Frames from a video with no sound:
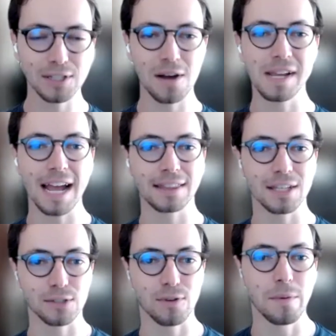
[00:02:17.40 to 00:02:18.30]
coming at
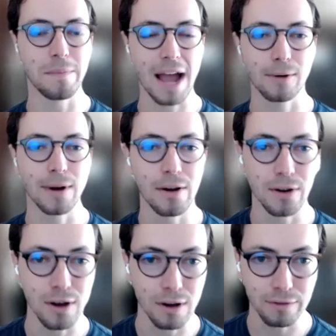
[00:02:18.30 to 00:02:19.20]
this from a background
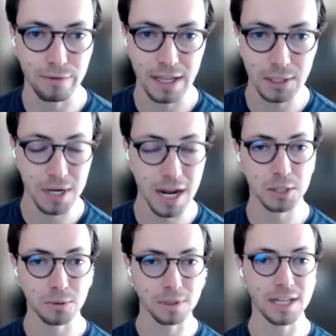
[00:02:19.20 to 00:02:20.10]
of
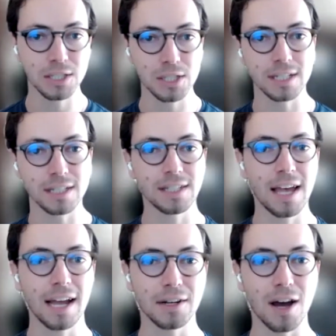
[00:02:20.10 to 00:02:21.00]
international relations,
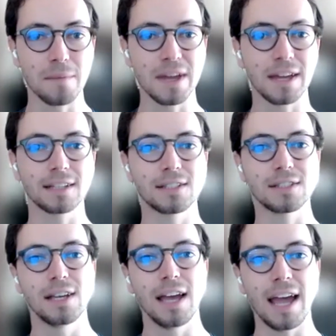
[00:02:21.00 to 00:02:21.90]

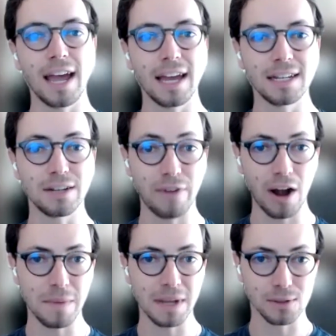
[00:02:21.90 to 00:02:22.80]
economics, and
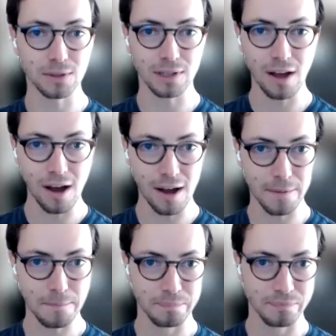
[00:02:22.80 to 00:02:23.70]
environmental law.
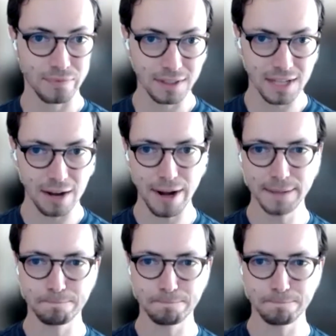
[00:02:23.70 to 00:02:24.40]
Is that right?